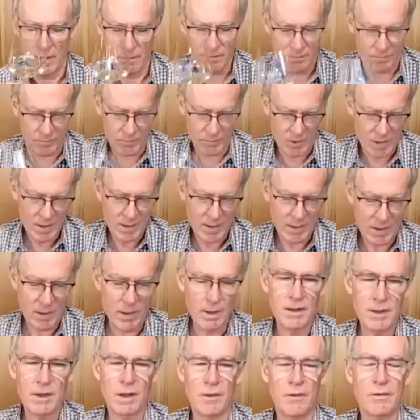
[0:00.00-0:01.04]
Right now, I
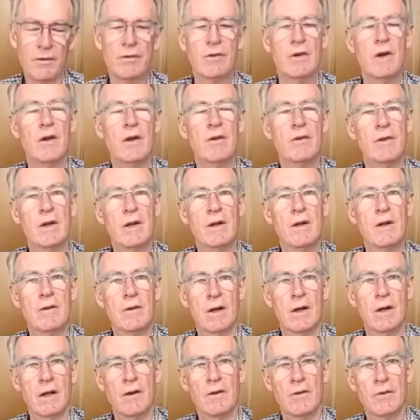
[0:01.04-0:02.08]
think it's just
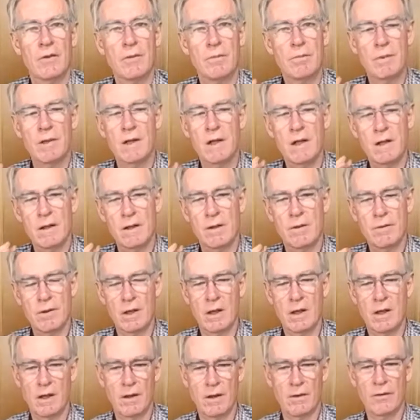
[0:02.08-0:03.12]
entering its peak
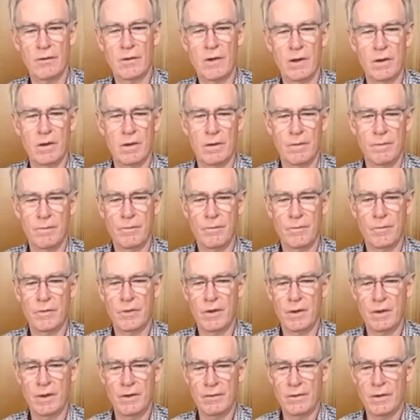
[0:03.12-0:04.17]
drinking zone.
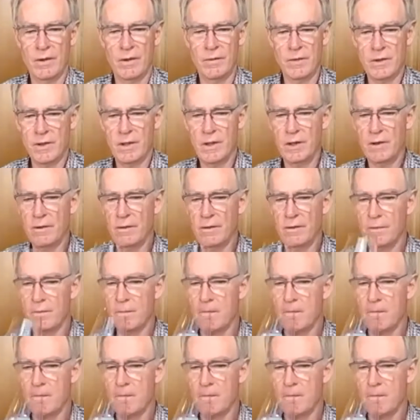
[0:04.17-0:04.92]
So let's have a taste.